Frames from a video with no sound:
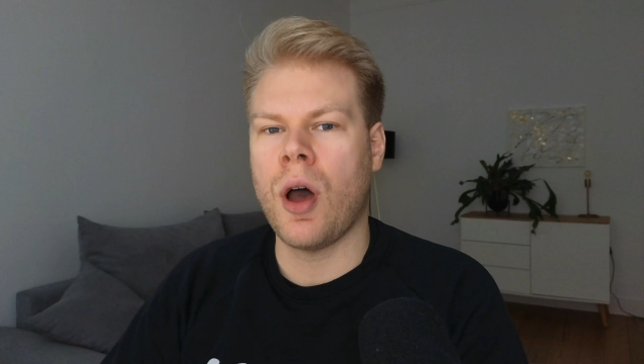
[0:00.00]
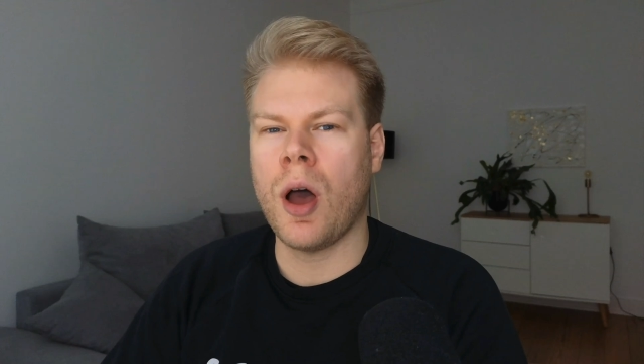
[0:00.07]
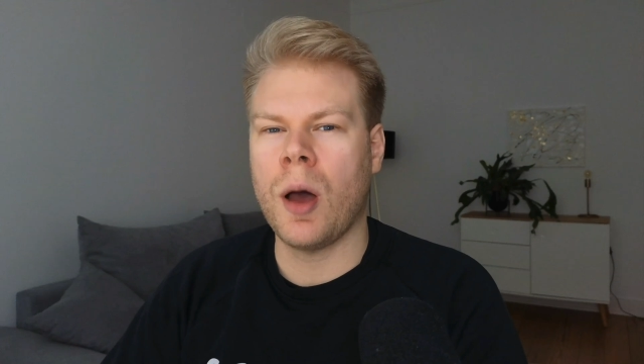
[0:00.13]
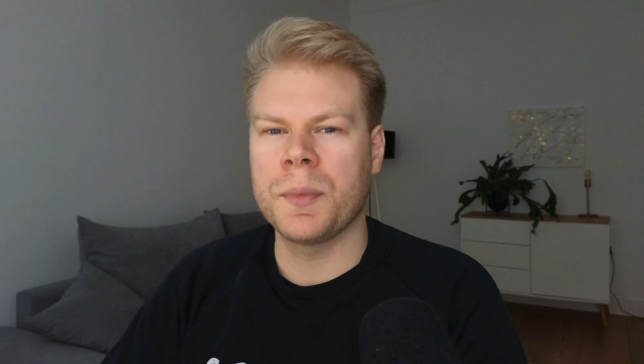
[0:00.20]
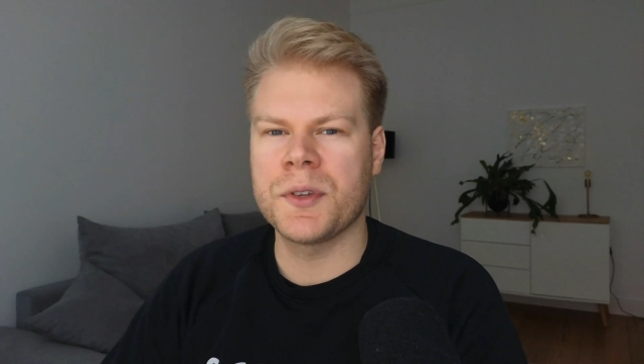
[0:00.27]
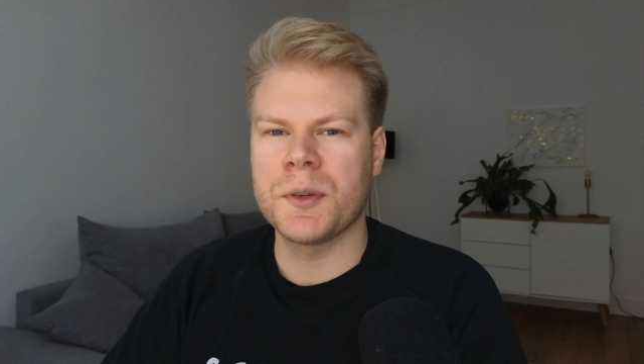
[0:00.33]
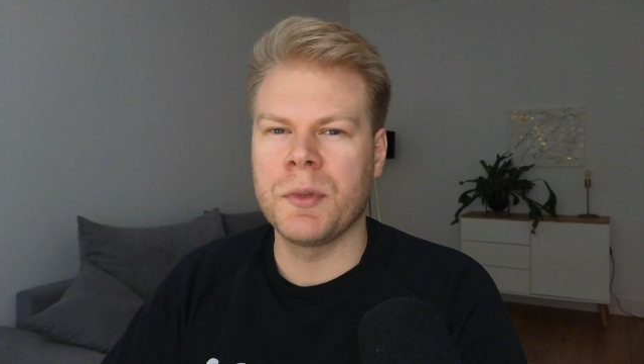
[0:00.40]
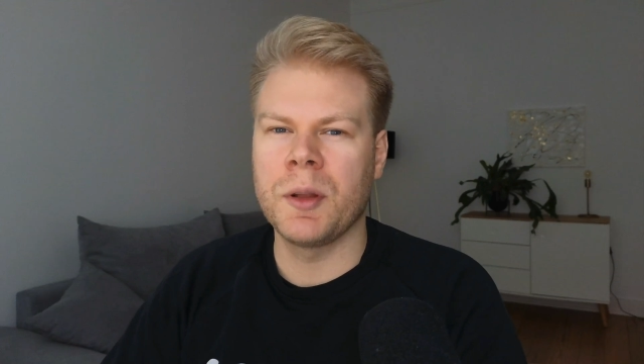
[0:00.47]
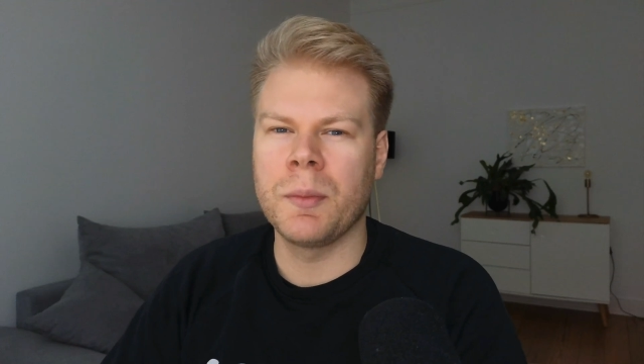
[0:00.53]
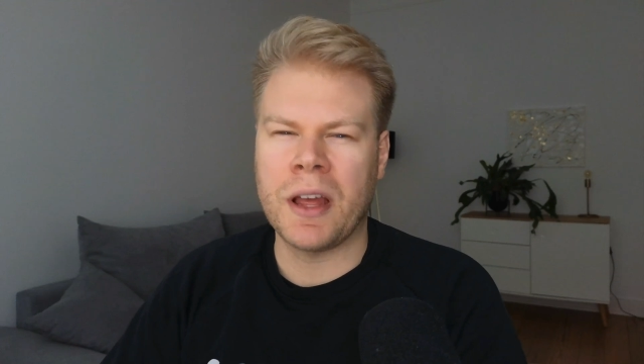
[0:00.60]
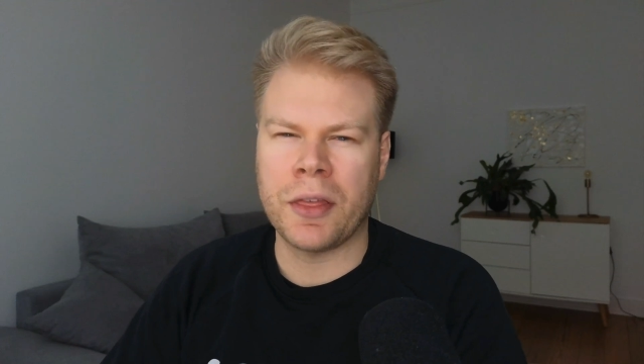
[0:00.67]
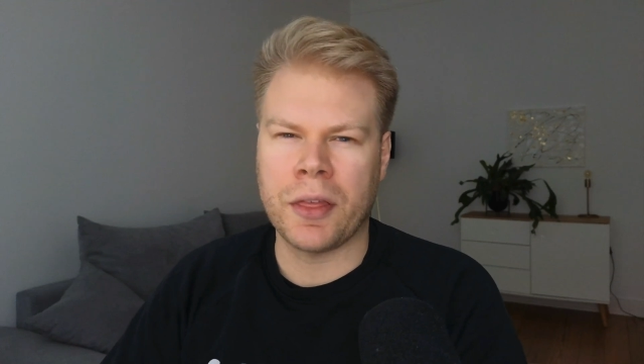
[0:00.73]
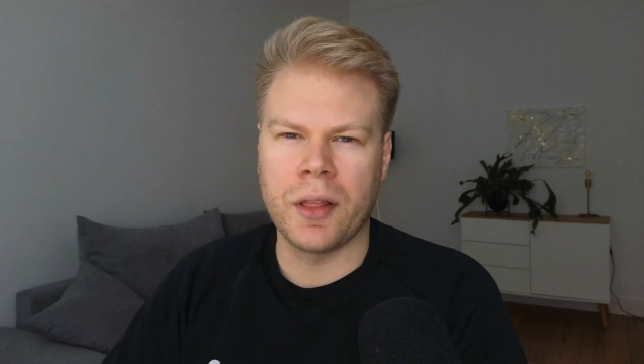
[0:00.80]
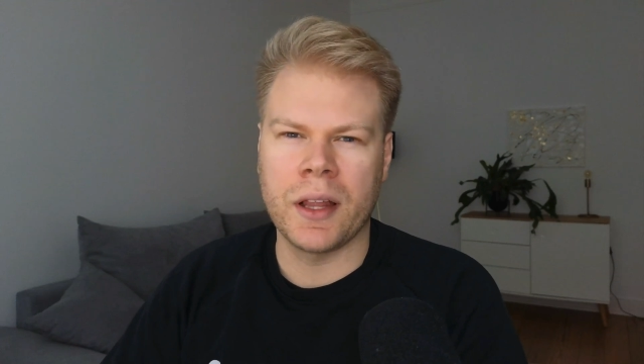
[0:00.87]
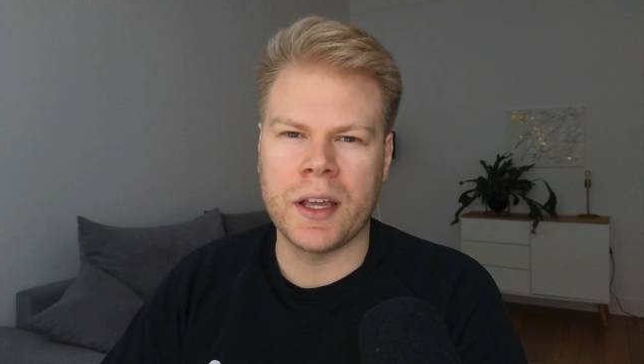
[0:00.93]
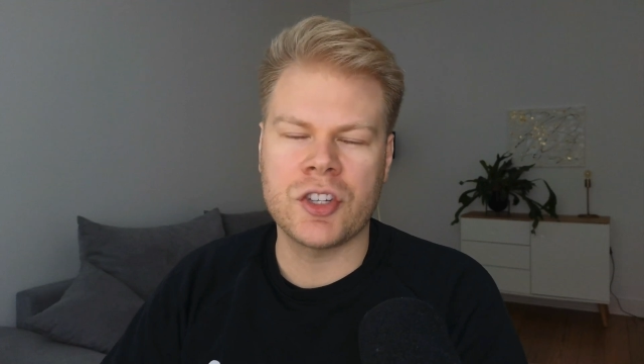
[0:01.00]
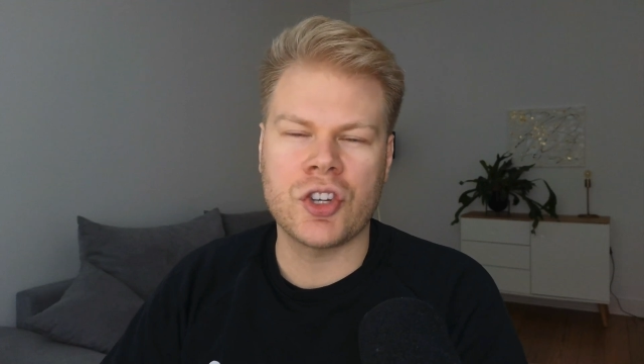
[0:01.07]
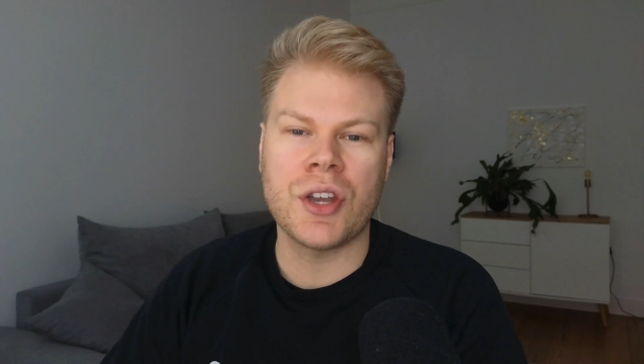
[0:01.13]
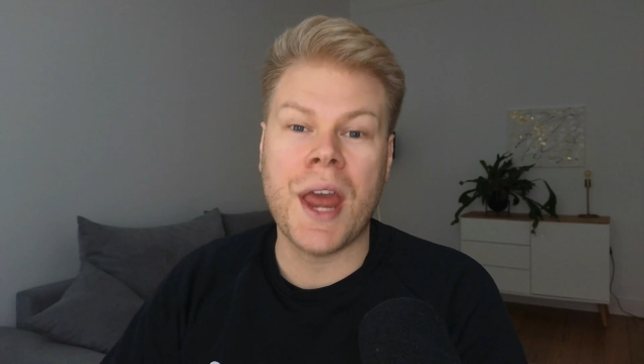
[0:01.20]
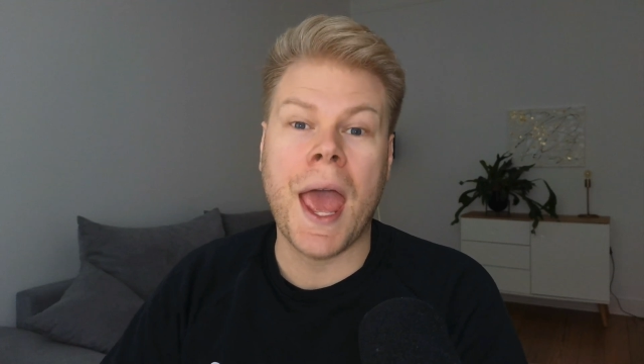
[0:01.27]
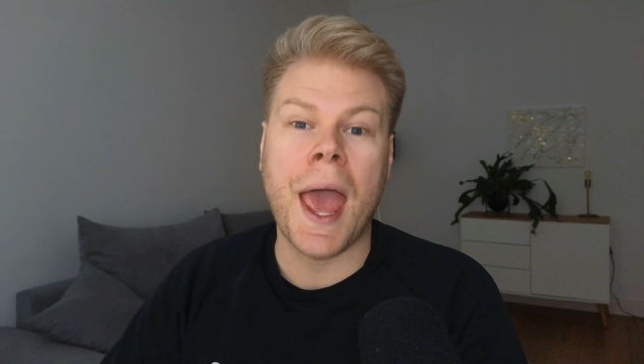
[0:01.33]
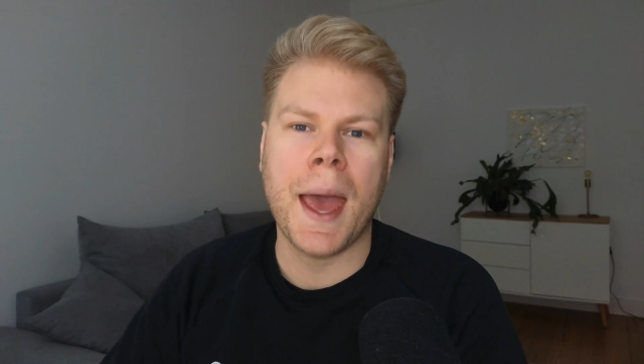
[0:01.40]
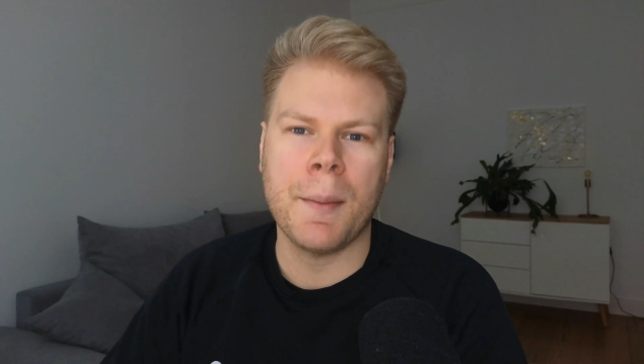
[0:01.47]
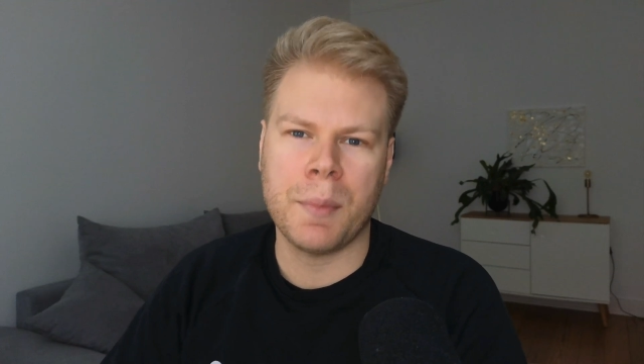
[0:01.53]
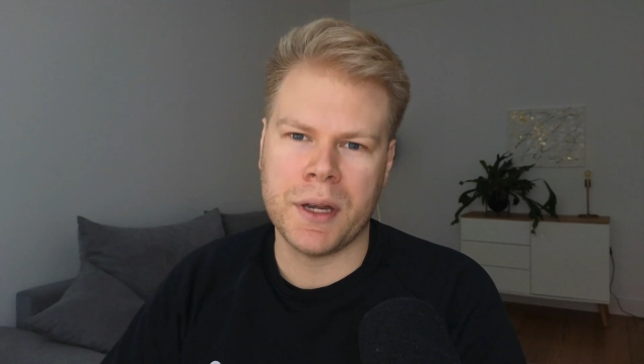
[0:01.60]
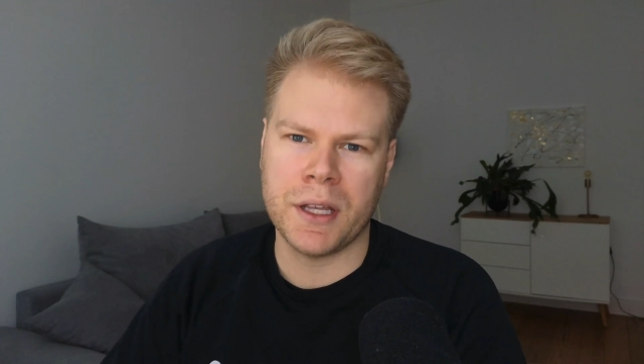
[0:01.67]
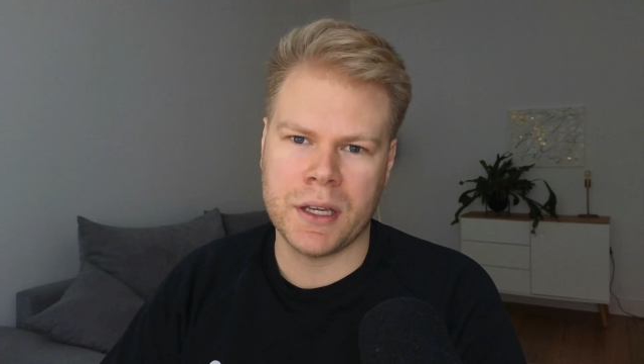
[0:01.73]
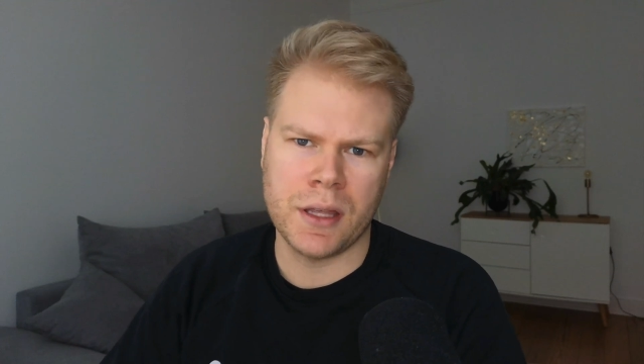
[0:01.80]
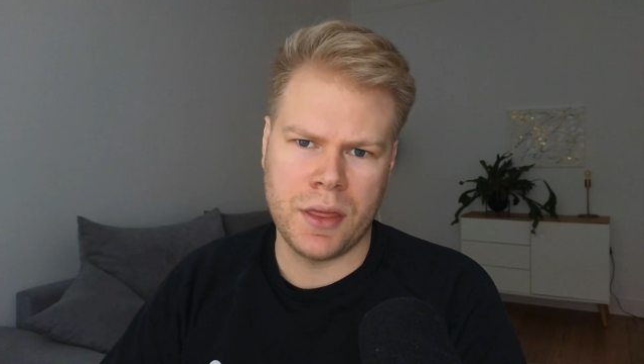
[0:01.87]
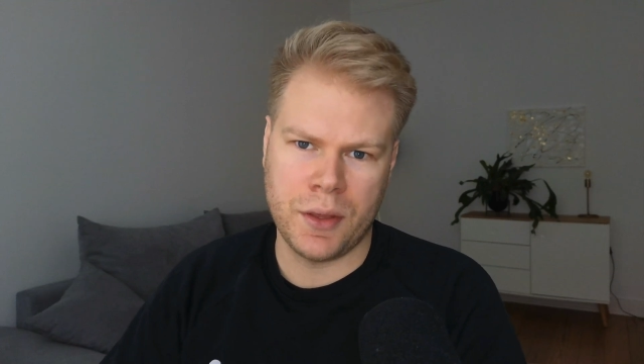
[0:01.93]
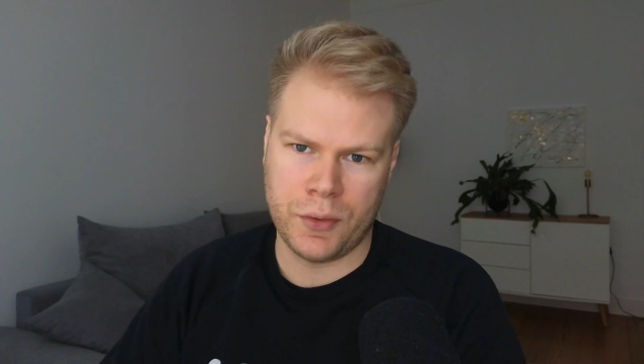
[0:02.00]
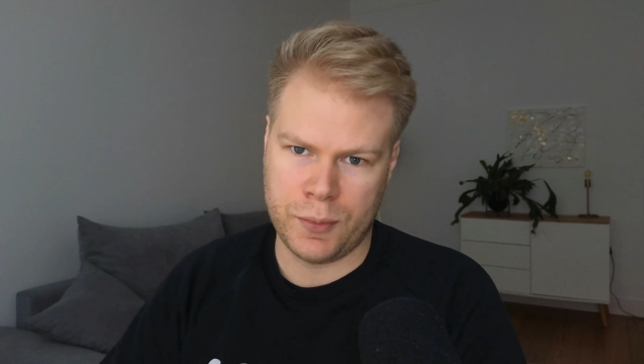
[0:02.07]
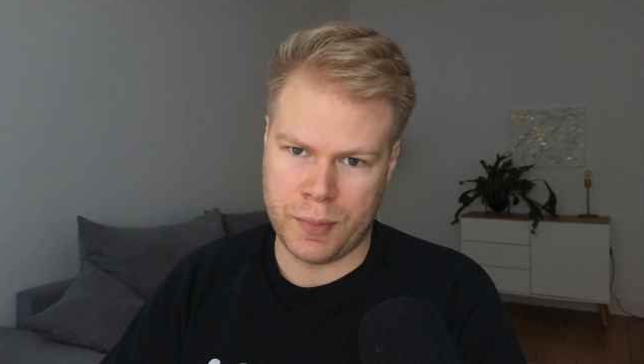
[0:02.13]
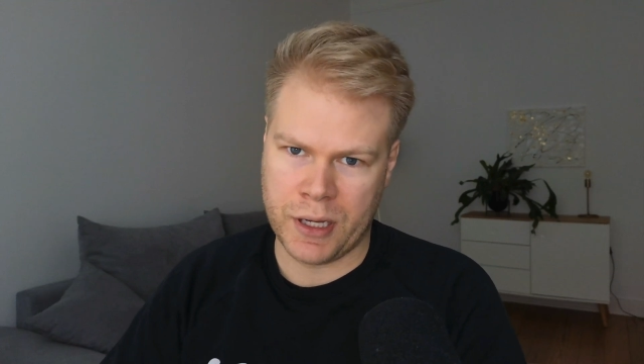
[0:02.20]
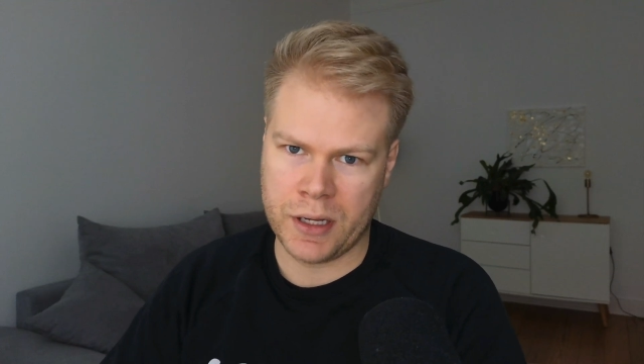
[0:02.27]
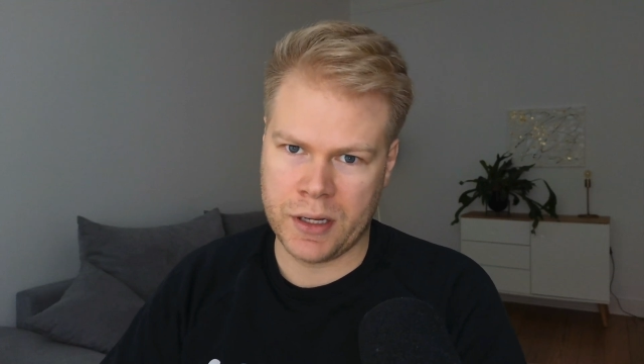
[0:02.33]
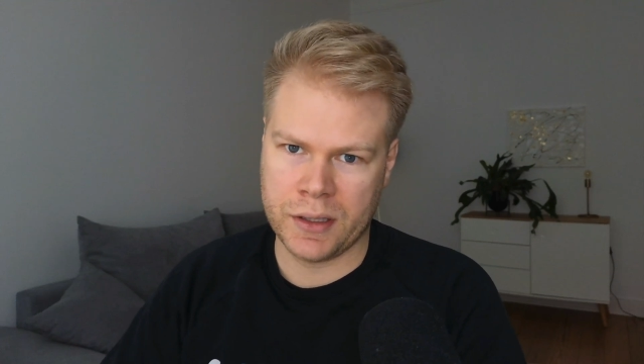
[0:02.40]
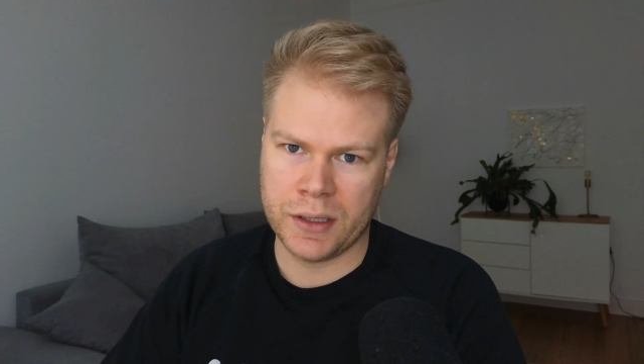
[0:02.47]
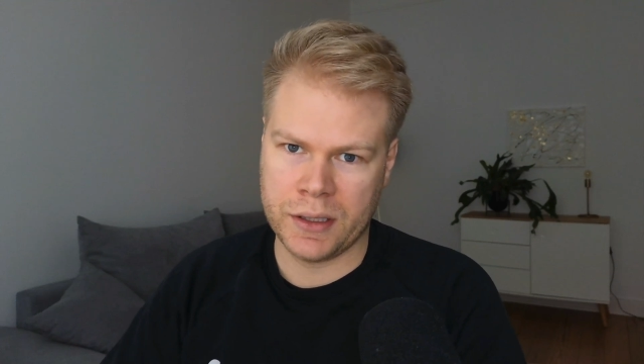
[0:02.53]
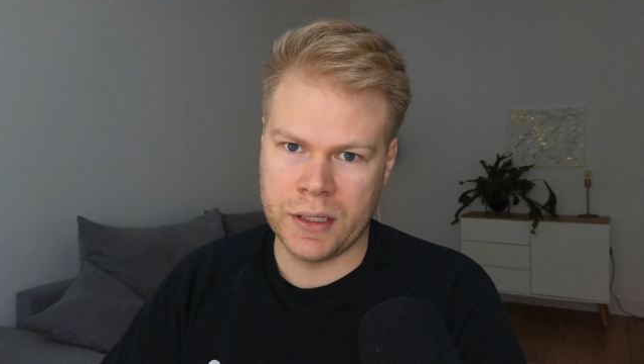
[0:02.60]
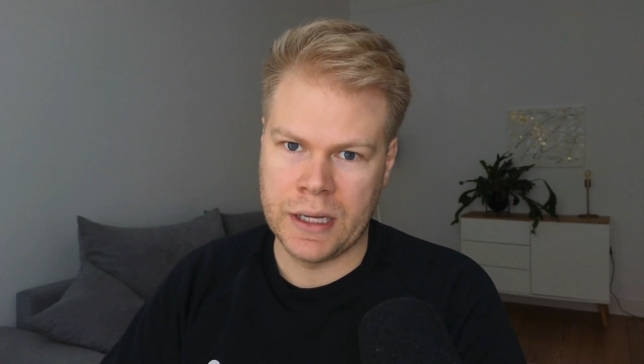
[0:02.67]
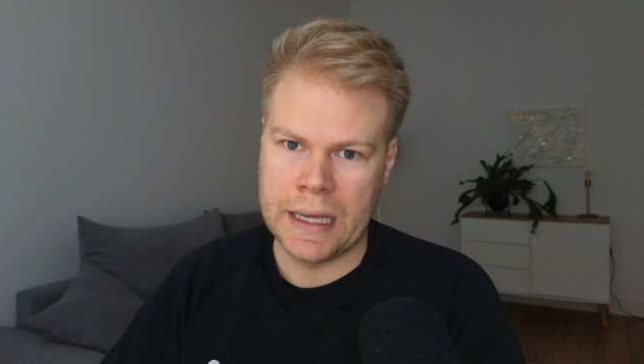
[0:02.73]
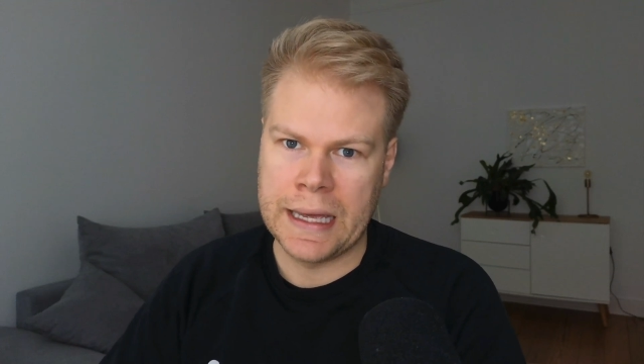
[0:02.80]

optimal methylation happening in their body,